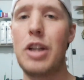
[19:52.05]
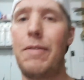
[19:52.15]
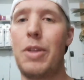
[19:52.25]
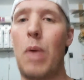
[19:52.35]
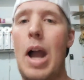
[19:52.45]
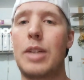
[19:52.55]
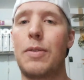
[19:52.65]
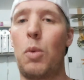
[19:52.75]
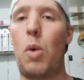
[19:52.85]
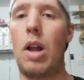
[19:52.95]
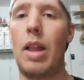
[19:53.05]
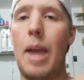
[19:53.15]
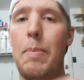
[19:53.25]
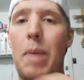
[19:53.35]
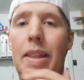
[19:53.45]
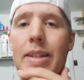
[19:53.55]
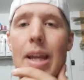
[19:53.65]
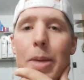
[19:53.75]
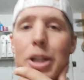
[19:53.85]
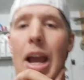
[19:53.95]
off the rocks for walleye by the
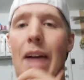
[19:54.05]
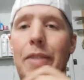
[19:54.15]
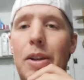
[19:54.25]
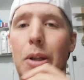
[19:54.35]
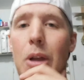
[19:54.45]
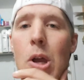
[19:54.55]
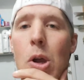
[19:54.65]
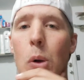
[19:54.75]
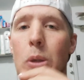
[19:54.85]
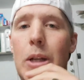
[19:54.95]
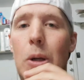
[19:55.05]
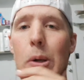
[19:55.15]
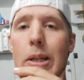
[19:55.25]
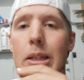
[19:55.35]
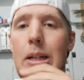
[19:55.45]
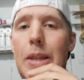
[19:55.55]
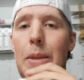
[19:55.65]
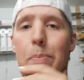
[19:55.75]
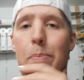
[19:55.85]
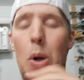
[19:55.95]
dam at Chatfield, or is it always on the
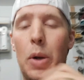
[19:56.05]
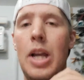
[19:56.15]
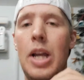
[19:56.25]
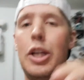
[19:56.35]
boat?